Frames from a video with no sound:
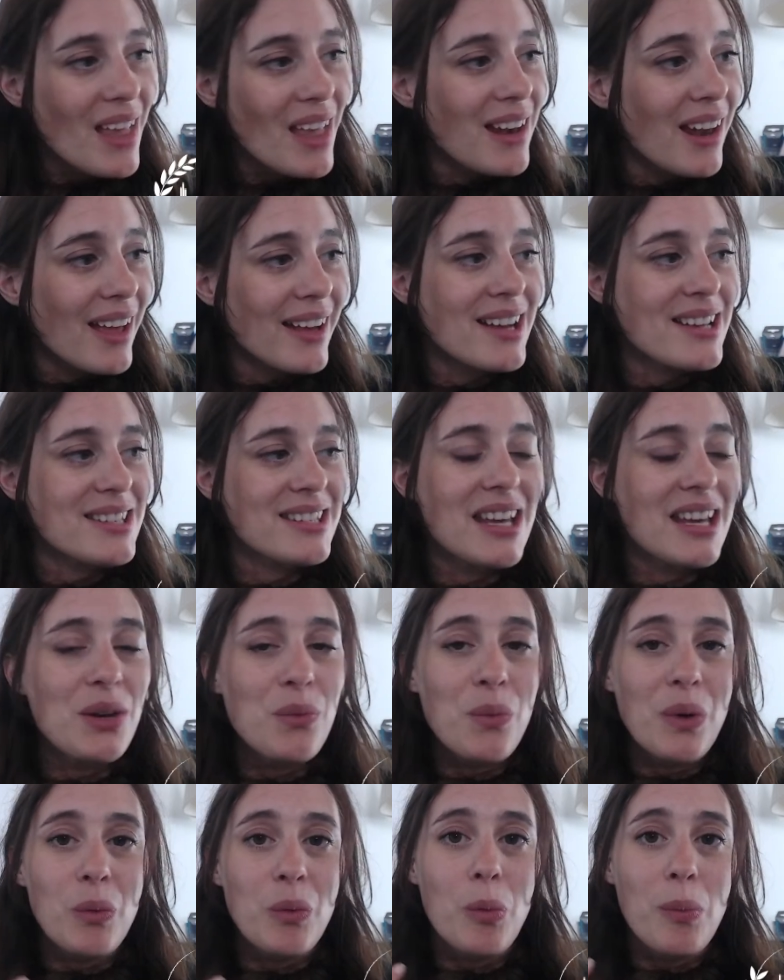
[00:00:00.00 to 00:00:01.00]
Like I said,
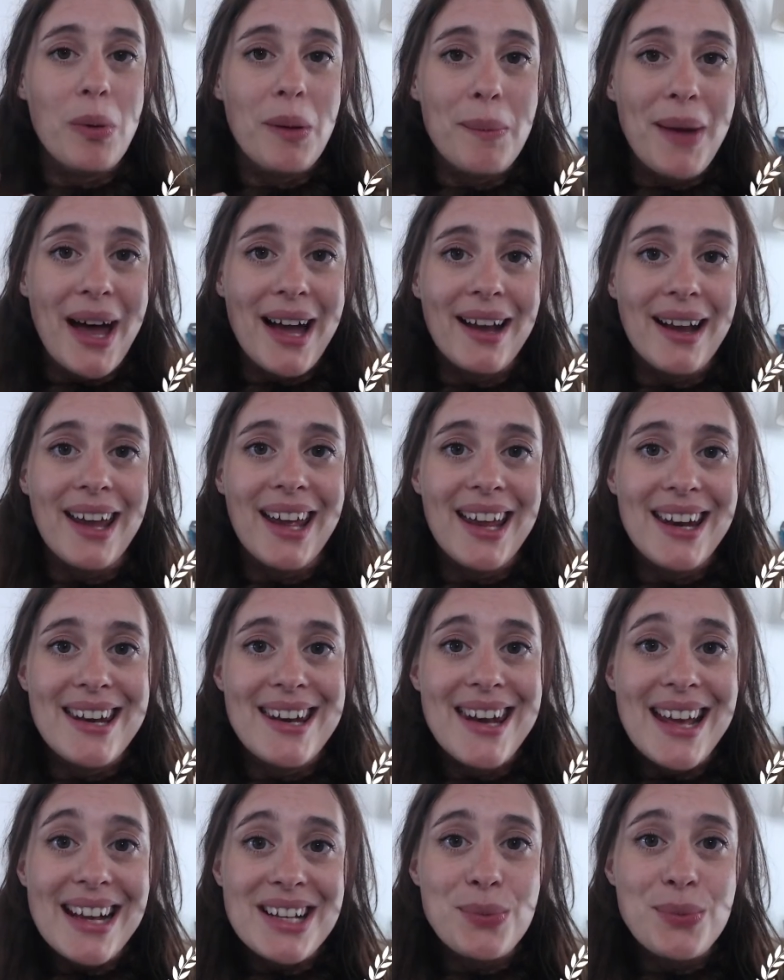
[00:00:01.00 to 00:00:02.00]
we will be back
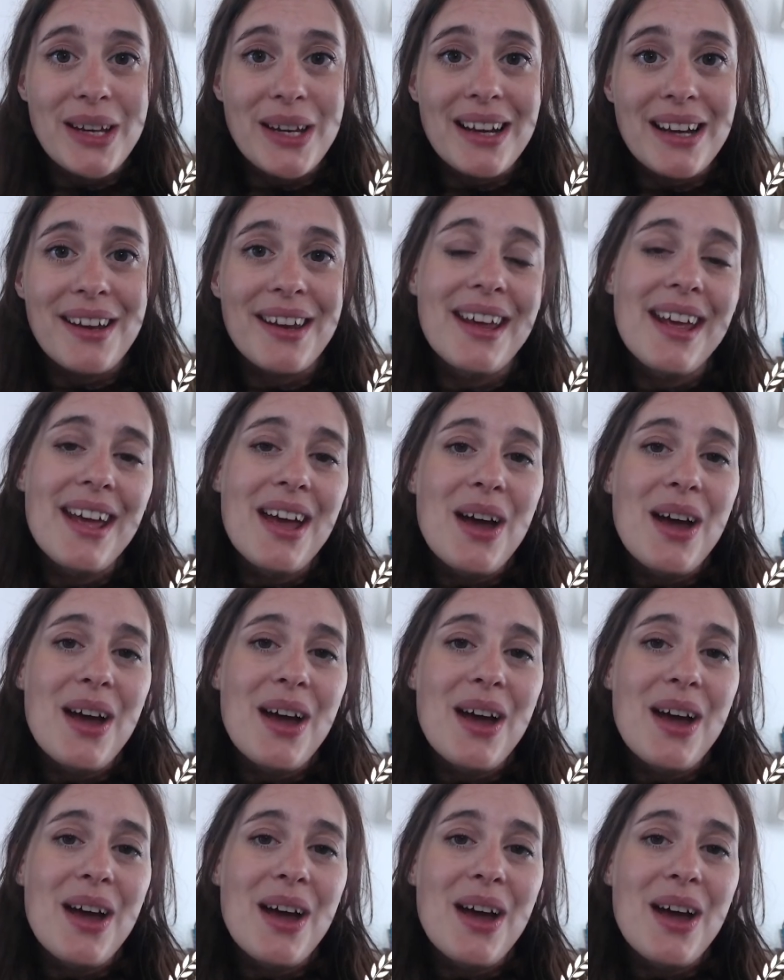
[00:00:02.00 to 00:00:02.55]
next week